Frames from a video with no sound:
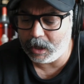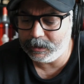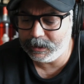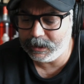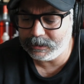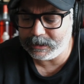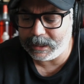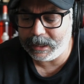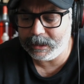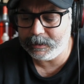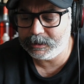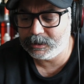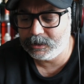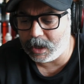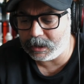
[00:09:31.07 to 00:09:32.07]
on this, and
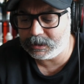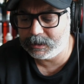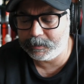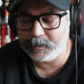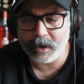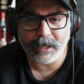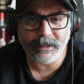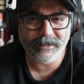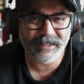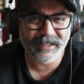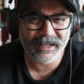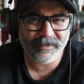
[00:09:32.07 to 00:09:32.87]
it's not surprising